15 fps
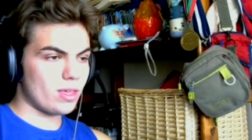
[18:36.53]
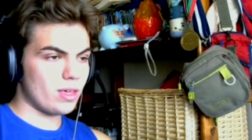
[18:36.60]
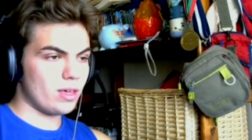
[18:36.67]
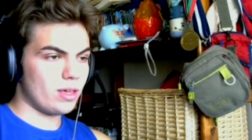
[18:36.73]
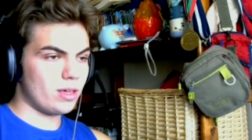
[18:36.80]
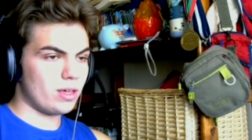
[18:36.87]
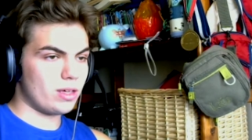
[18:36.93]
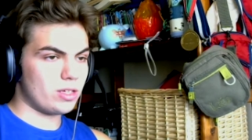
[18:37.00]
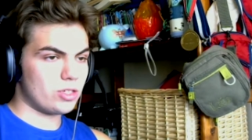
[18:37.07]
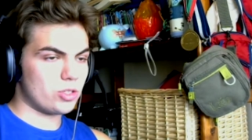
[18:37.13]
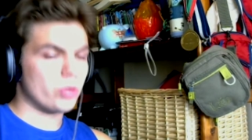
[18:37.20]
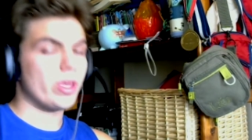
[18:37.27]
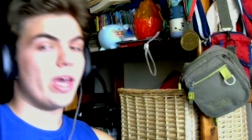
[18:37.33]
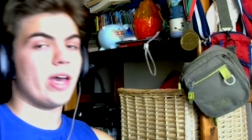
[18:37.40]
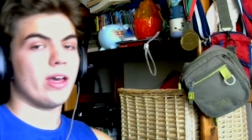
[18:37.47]
Uh, so
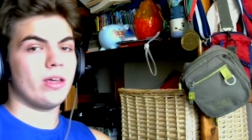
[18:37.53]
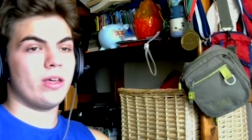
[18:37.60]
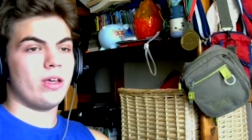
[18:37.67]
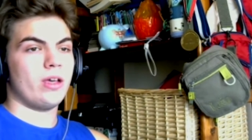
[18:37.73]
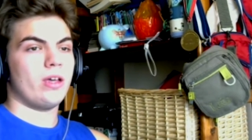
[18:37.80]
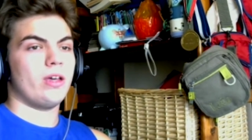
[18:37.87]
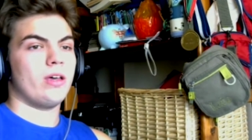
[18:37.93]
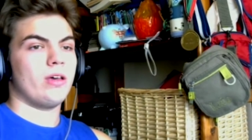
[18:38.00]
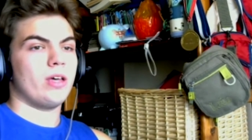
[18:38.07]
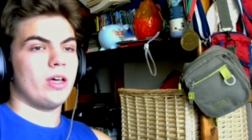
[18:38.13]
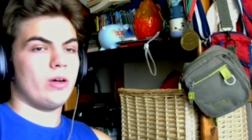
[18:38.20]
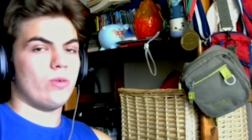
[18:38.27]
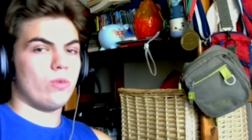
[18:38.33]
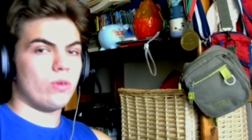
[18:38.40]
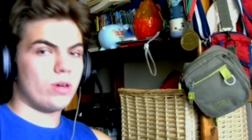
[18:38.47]
yeah,
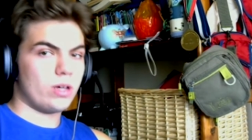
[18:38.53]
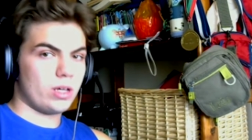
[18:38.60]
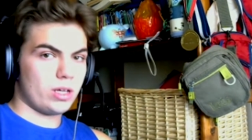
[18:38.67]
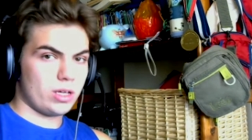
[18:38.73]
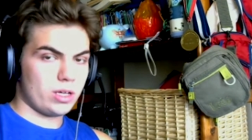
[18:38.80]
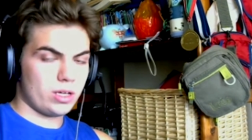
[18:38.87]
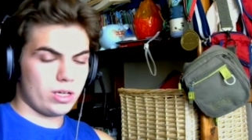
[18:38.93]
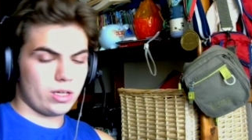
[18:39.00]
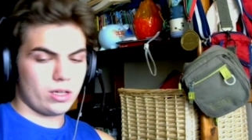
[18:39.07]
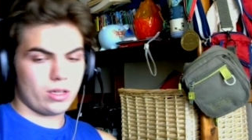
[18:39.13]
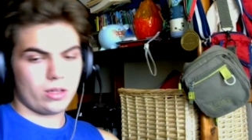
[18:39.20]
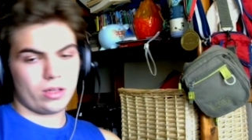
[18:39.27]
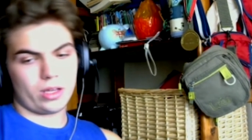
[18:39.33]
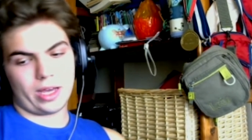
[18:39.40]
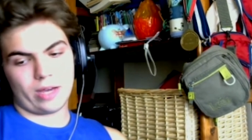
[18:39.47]
uh,
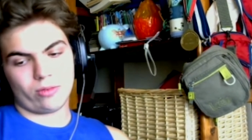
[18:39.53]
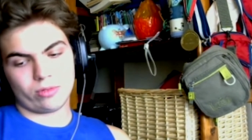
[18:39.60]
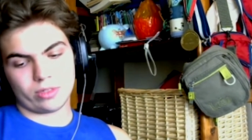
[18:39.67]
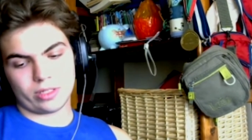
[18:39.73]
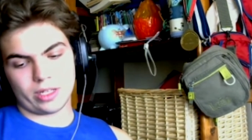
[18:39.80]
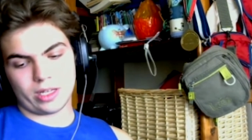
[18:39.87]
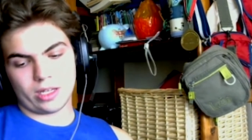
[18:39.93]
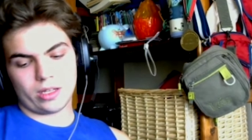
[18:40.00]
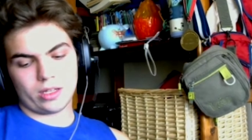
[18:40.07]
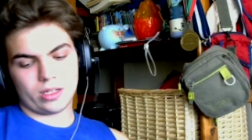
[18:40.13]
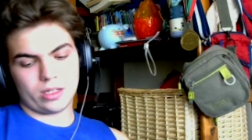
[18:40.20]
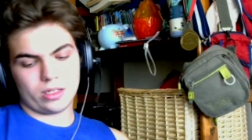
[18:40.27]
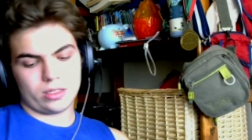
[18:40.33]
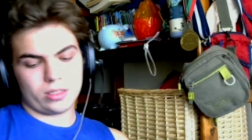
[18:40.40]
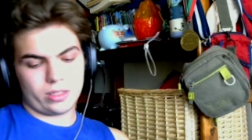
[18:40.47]
I want to take a,
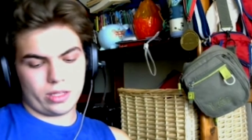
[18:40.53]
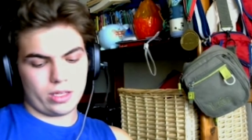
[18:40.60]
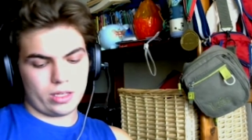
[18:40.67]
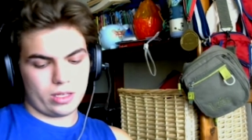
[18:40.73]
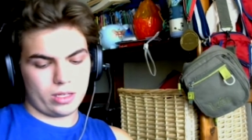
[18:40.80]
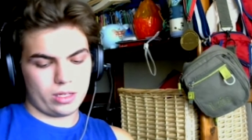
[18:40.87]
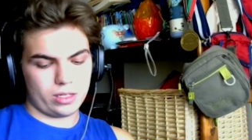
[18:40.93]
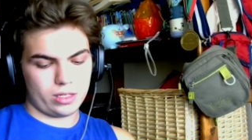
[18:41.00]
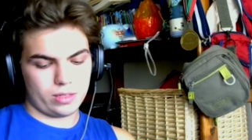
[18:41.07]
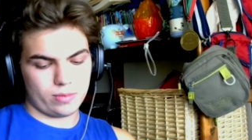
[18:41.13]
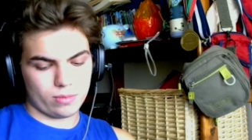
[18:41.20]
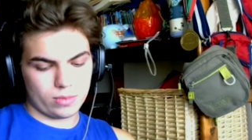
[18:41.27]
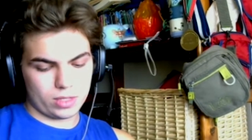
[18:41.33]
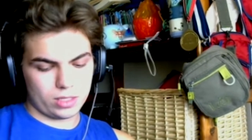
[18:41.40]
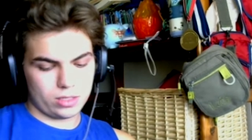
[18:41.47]
uh,
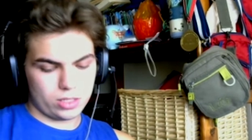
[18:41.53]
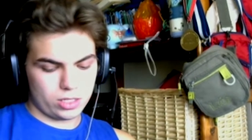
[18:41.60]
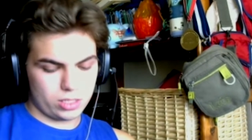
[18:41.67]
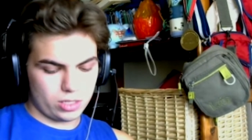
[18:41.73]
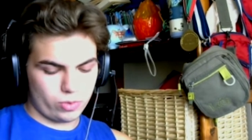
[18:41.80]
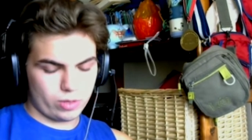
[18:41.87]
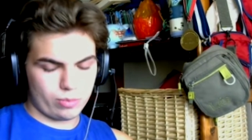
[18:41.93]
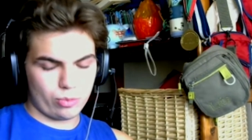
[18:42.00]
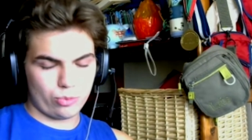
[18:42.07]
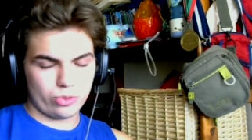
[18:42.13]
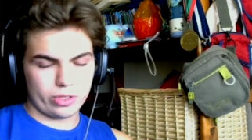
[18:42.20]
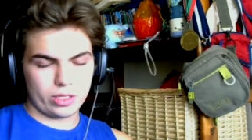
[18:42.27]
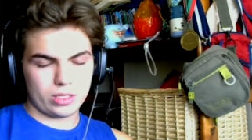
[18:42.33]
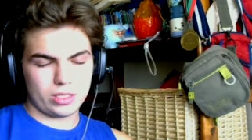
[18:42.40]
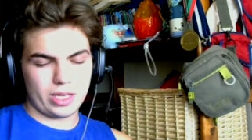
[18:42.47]
just a quick moment
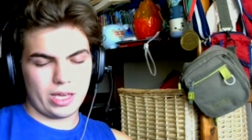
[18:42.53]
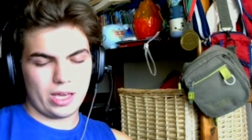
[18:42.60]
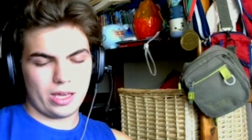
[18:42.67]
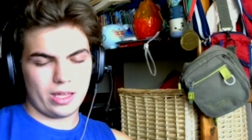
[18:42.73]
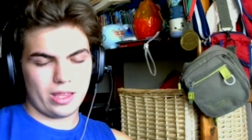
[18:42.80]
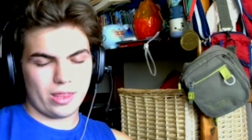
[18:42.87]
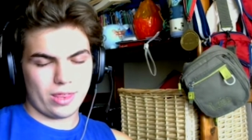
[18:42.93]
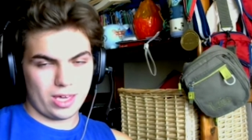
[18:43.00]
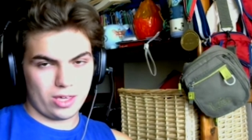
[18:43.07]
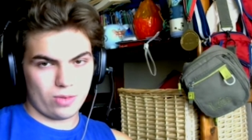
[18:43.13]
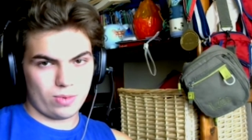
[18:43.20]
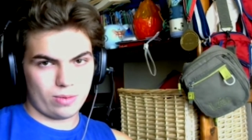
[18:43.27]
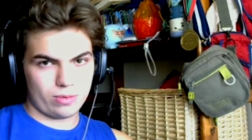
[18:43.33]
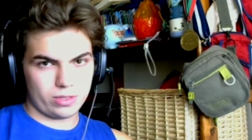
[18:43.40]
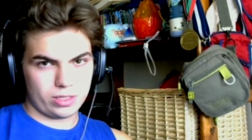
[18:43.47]
to say thank you,
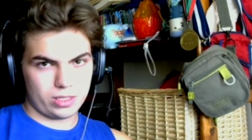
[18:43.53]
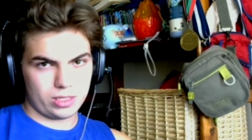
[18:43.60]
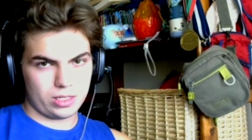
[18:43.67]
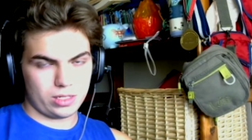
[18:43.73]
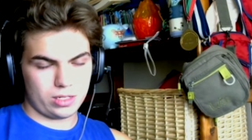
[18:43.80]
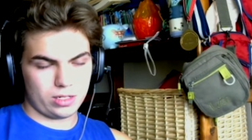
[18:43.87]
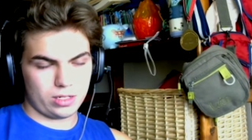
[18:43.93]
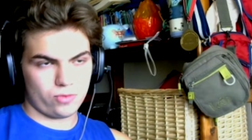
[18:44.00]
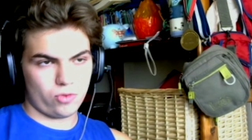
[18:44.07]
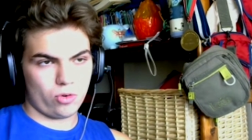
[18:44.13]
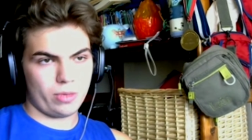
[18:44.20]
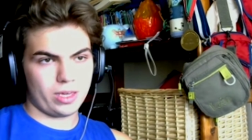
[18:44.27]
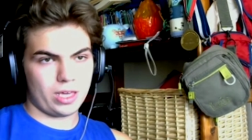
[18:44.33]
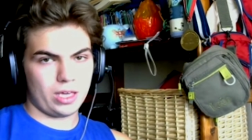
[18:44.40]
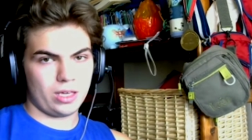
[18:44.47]
my brothers and sisters, for
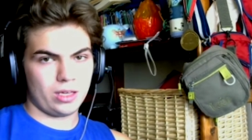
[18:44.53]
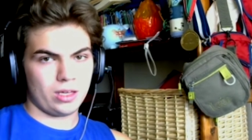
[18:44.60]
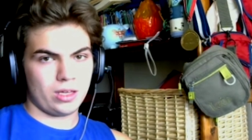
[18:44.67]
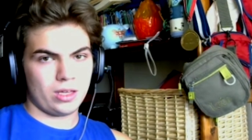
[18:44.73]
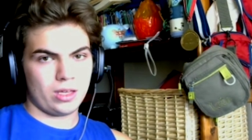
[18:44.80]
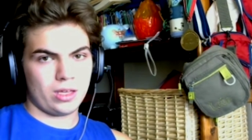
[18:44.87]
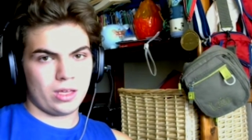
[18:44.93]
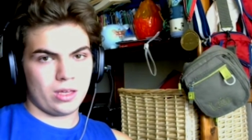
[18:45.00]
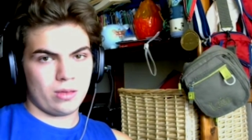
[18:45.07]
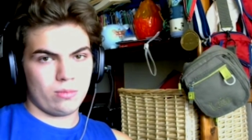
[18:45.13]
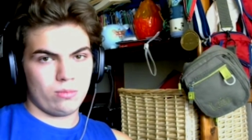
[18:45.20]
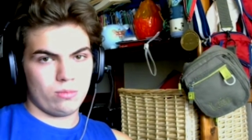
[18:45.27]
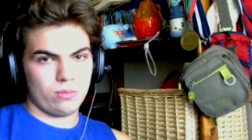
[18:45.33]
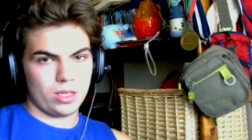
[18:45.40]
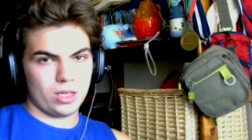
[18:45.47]
making
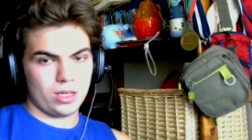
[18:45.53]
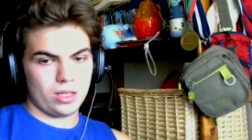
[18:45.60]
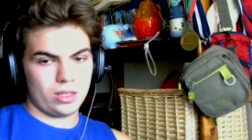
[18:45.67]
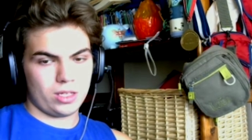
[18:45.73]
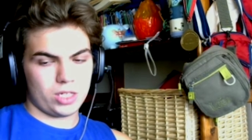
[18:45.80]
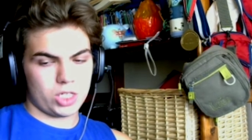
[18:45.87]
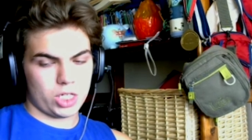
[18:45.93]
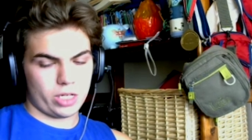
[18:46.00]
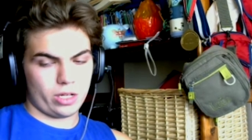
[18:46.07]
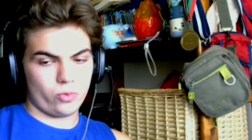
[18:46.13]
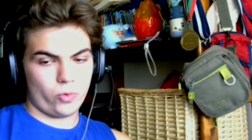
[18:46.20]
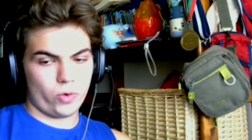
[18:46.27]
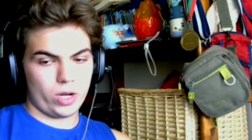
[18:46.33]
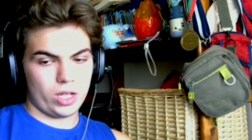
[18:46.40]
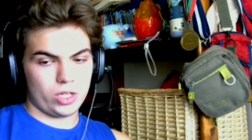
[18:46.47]
uh, this channel
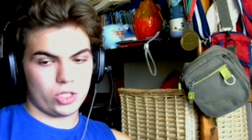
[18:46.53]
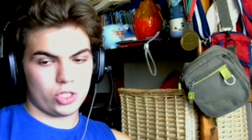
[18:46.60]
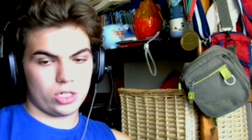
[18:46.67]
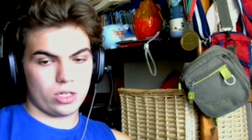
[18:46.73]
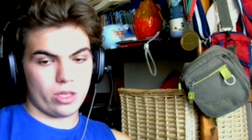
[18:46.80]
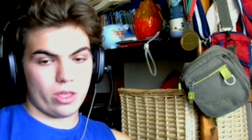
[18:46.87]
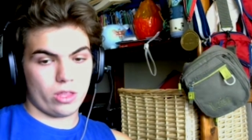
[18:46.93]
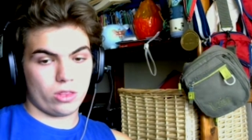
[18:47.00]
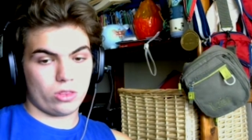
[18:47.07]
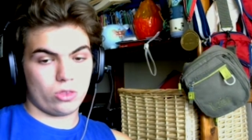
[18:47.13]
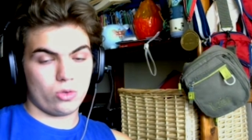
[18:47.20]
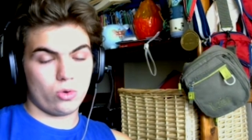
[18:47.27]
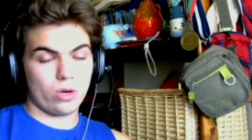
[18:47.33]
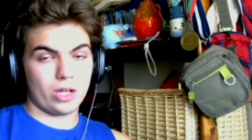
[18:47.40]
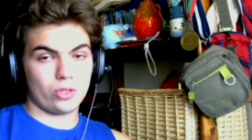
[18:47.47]
reach
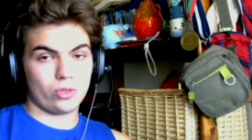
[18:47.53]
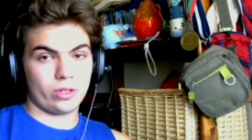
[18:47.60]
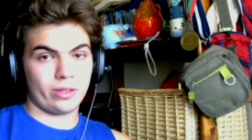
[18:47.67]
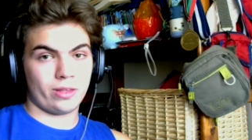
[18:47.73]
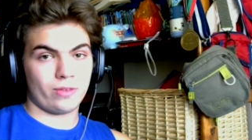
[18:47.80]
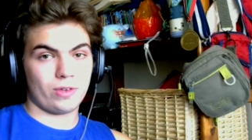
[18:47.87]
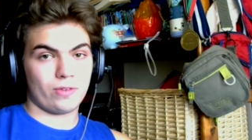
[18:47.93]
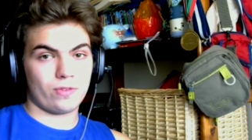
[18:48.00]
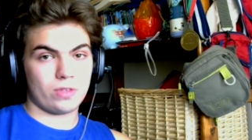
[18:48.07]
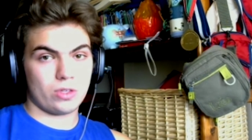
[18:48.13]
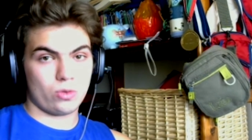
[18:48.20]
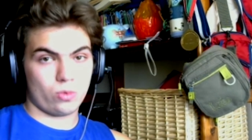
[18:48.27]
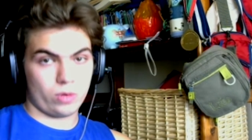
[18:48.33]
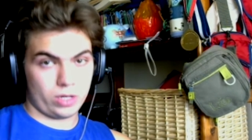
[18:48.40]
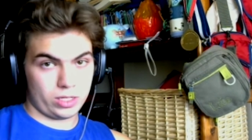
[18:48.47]

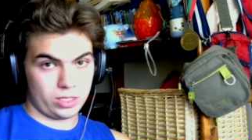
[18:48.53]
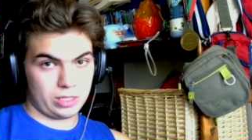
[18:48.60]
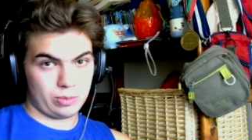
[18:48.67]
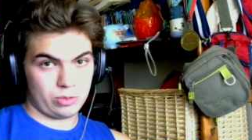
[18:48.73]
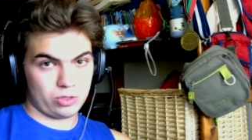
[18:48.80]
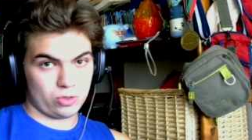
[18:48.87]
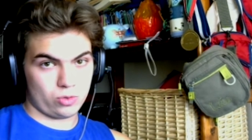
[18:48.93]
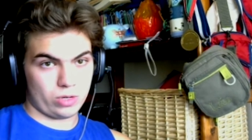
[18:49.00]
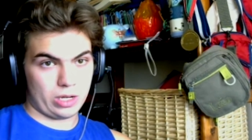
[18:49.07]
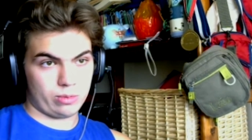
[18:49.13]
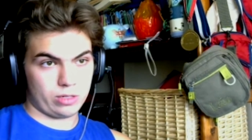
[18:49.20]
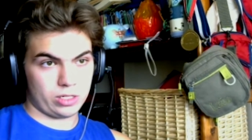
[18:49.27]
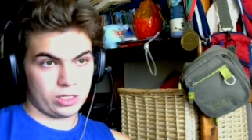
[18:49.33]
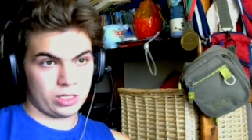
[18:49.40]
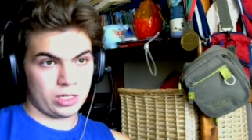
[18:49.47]
251
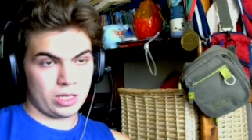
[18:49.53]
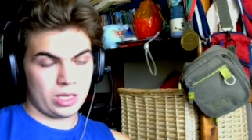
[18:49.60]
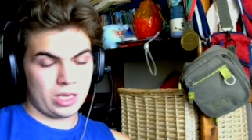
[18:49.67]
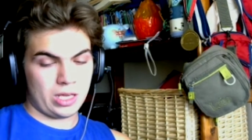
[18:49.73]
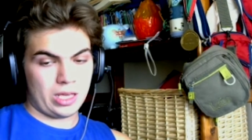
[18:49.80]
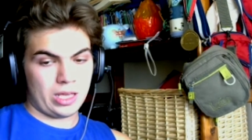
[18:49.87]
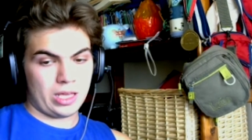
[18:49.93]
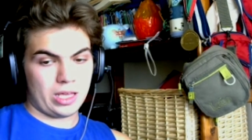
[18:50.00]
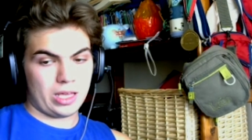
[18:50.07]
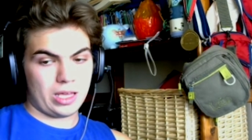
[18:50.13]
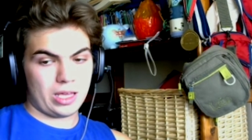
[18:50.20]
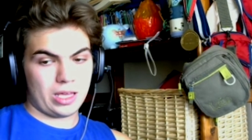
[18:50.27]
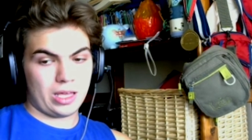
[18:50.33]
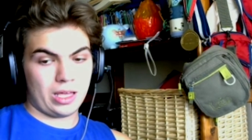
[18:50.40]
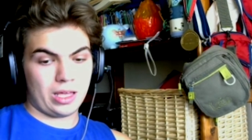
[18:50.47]
subscribers.
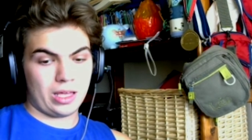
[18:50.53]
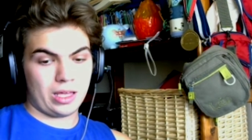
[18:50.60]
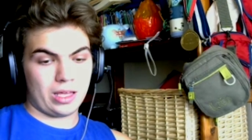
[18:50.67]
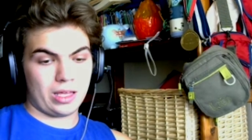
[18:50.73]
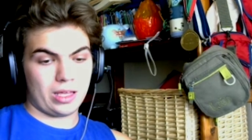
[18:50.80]
Uh,